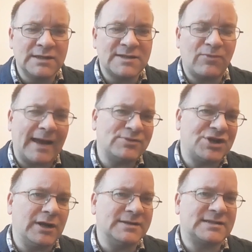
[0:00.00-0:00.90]
So
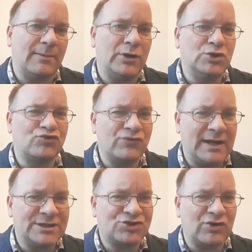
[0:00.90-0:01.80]
perhaps you know someone who's
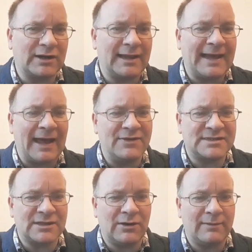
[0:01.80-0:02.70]
really struggling at
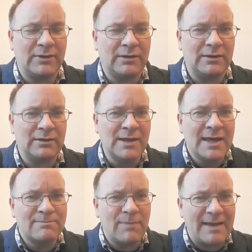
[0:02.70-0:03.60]
this time.
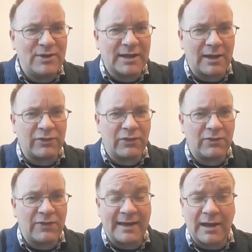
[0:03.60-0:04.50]
Maybe
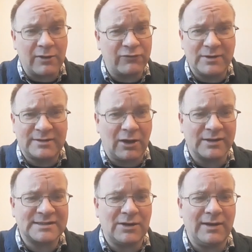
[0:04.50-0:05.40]
they're going through a
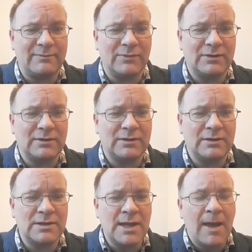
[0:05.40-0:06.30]
dark time.
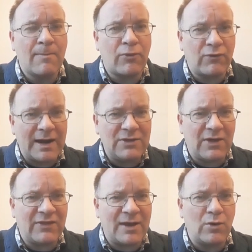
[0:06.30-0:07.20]
Pray
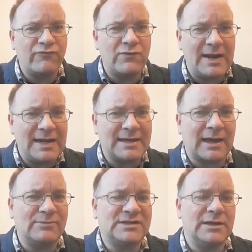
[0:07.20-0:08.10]
that they will really
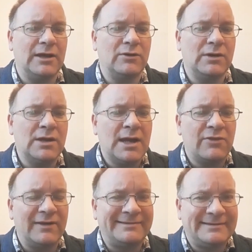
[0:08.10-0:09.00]
come to know
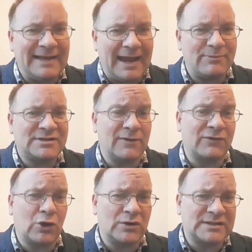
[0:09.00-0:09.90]
the depths
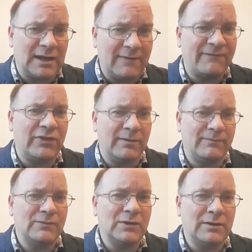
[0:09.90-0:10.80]
of God's love for
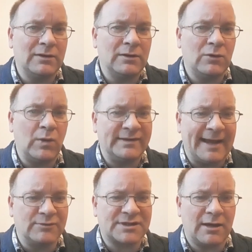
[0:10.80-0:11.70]
them when
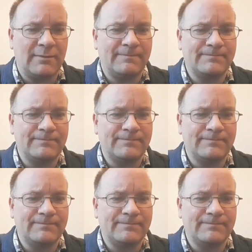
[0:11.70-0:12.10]
doubts come.